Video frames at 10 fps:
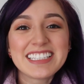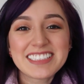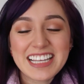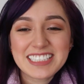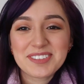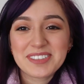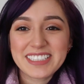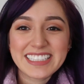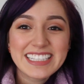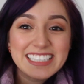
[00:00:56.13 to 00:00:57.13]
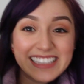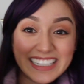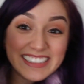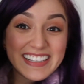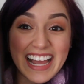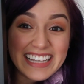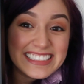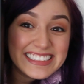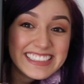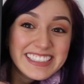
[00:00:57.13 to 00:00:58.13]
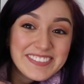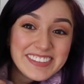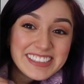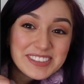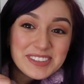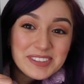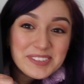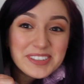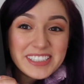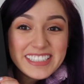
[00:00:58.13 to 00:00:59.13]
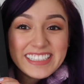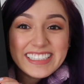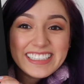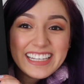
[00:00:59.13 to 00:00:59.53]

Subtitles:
So I just want to thank you guys for this cool award